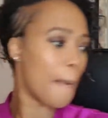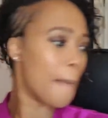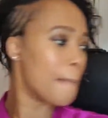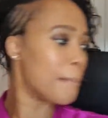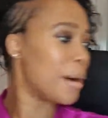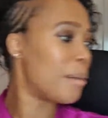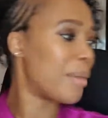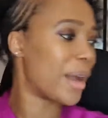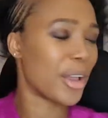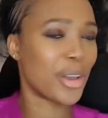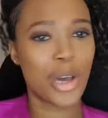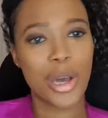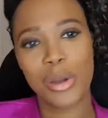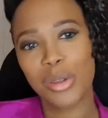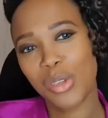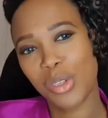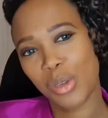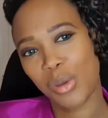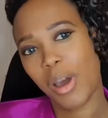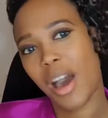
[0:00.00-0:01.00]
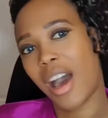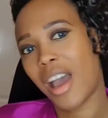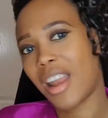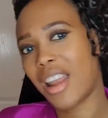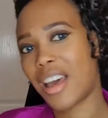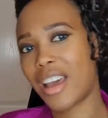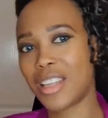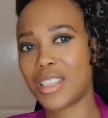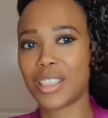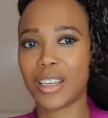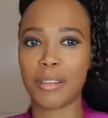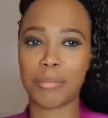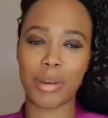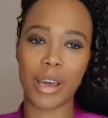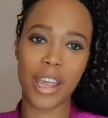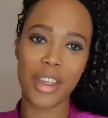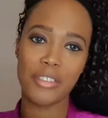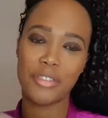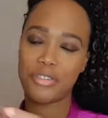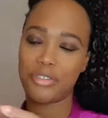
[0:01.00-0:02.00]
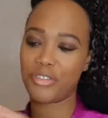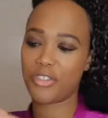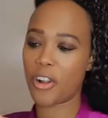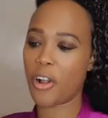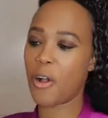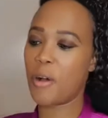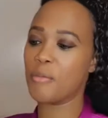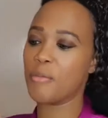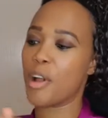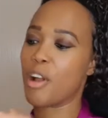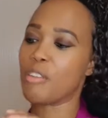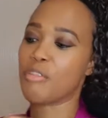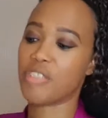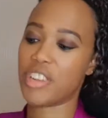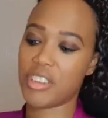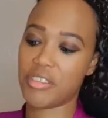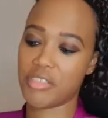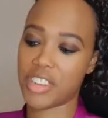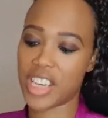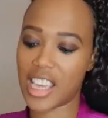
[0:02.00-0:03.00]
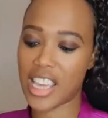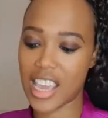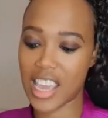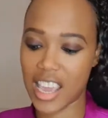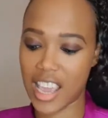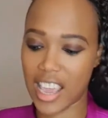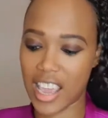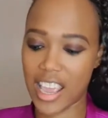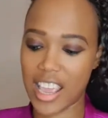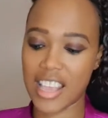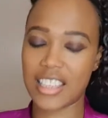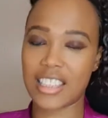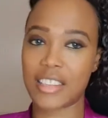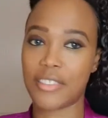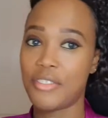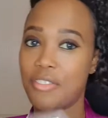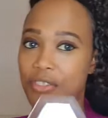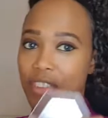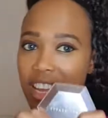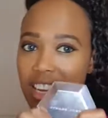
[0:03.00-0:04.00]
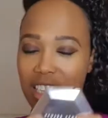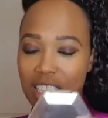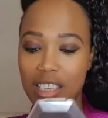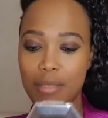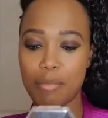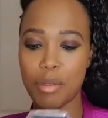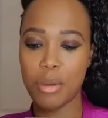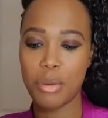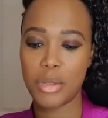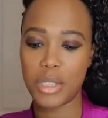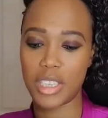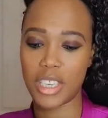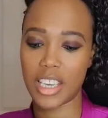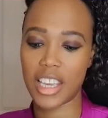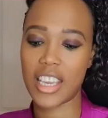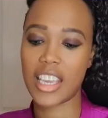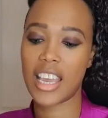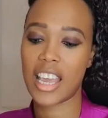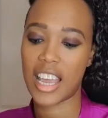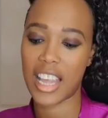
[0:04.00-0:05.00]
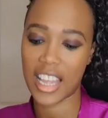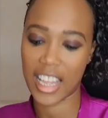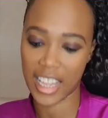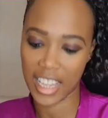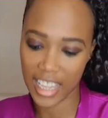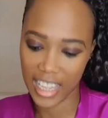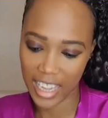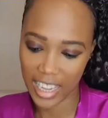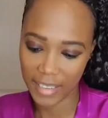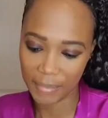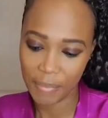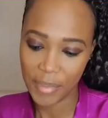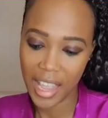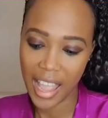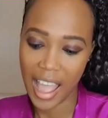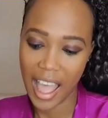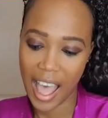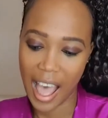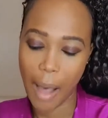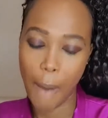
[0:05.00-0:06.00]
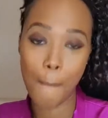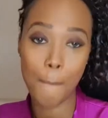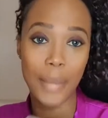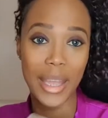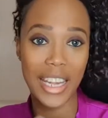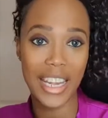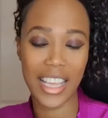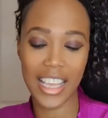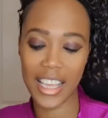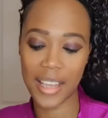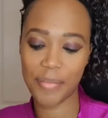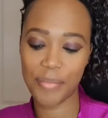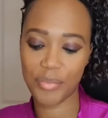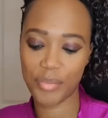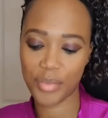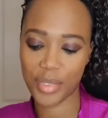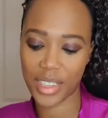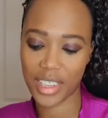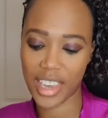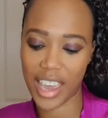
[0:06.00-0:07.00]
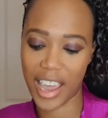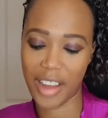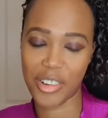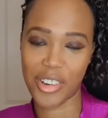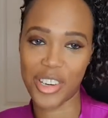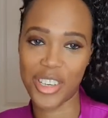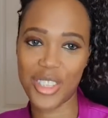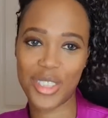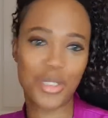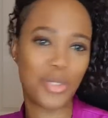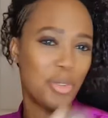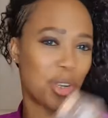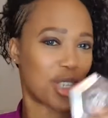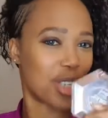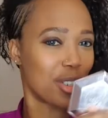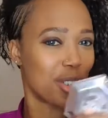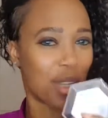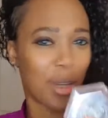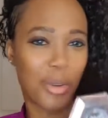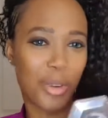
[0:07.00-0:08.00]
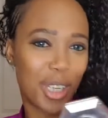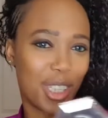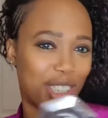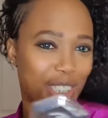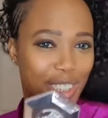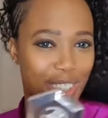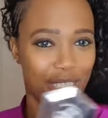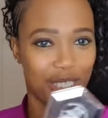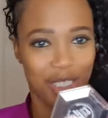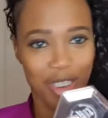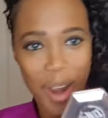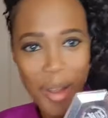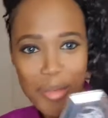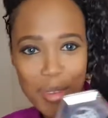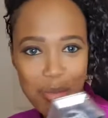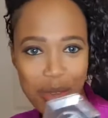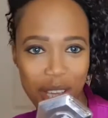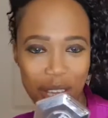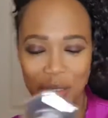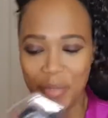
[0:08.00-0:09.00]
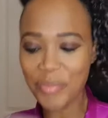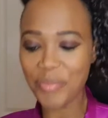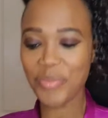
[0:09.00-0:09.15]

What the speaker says: But my go-to highlighter from Riri is the Fenty Beauty How Many Carrots, which totally just describes me.